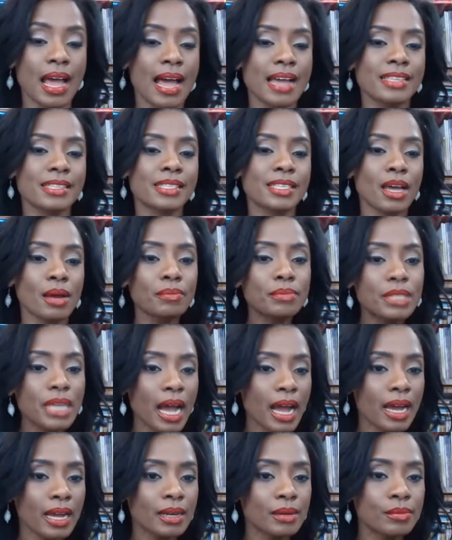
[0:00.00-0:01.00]

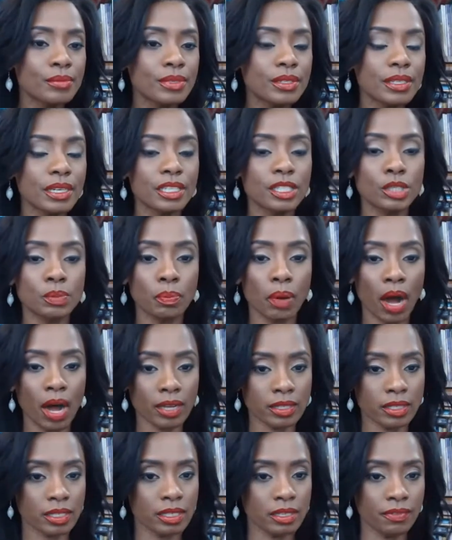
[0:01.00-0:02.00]
Sometimes it's
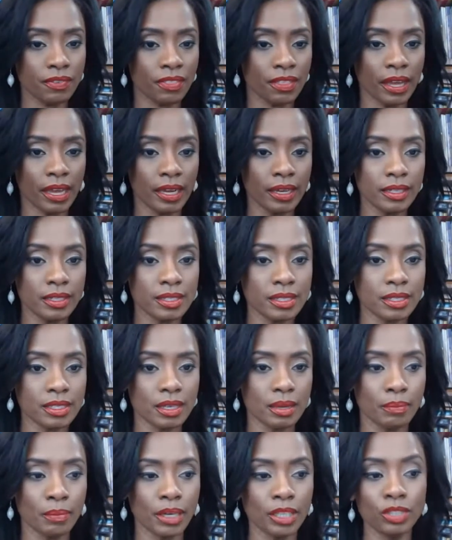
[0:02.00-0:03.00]
positive things,
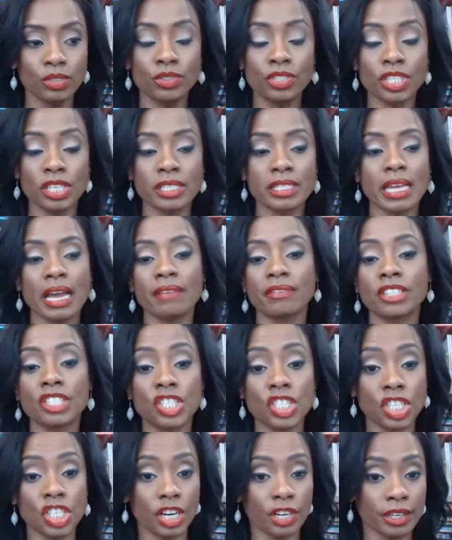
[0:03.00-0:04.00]
but you just haven't
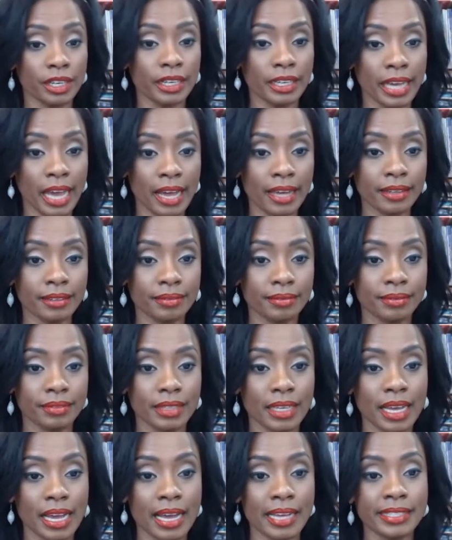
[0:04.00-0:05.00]
shared it yet.
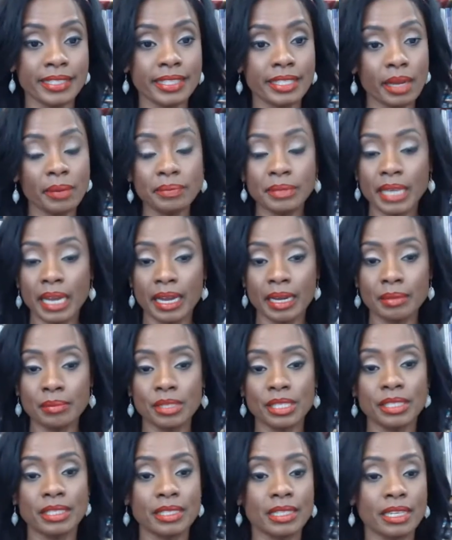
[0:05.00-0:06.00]
And
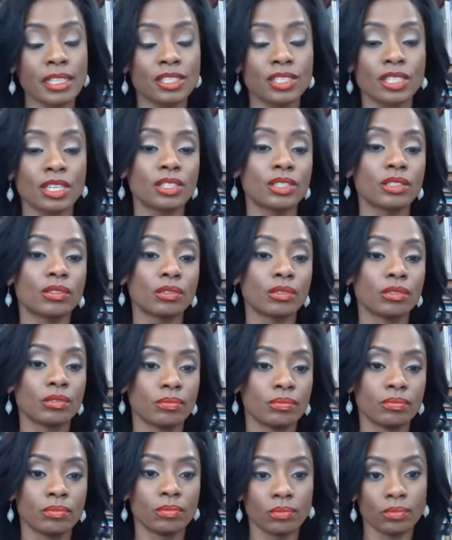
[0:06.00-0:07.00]
sometimes it's things that
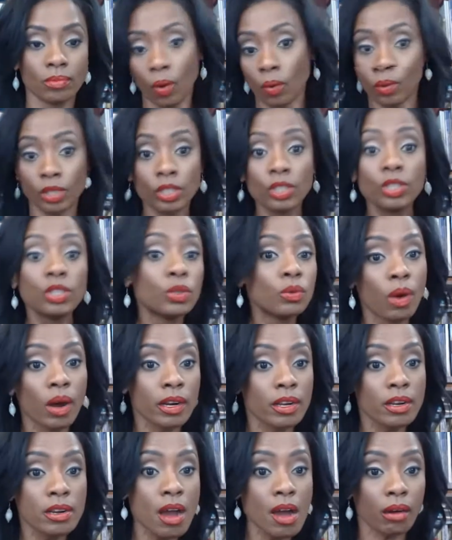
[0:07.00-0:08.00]
only you
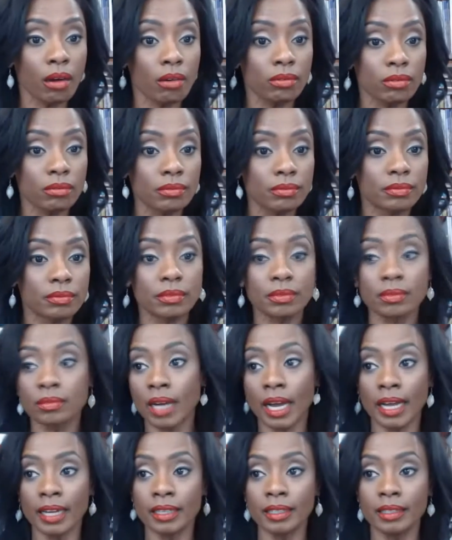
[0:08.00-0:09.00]
want to know.
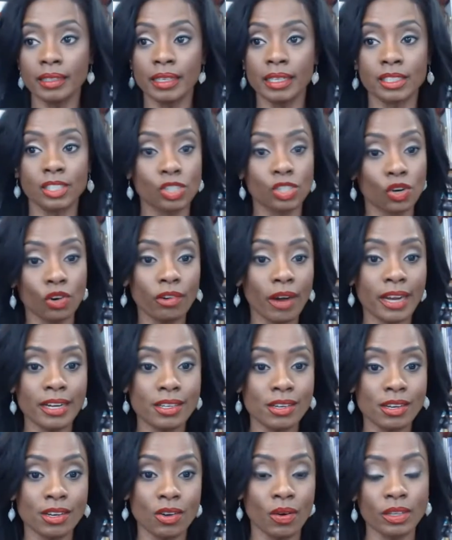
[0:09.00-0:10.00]
And it's your right
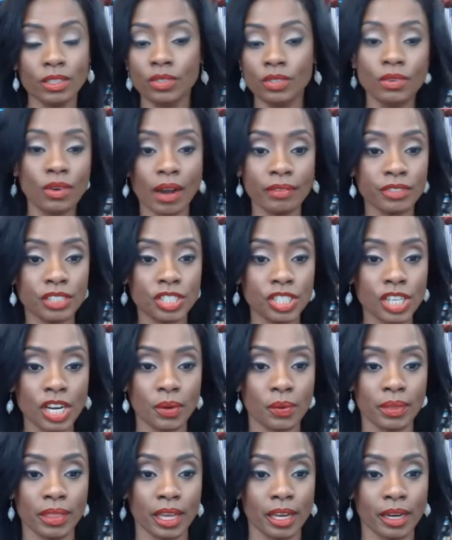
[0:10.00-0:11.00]
to know, and you don't have to share
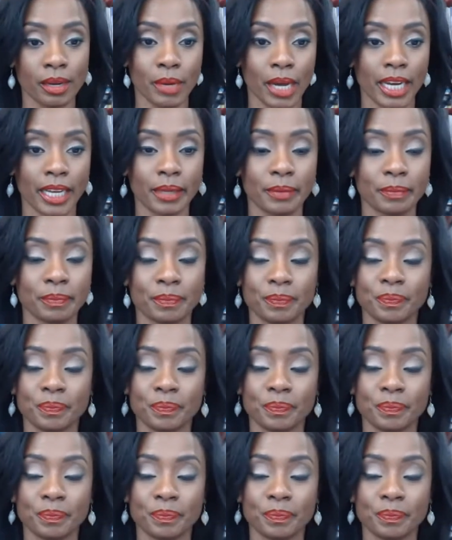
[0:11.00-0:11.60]
it with anybody.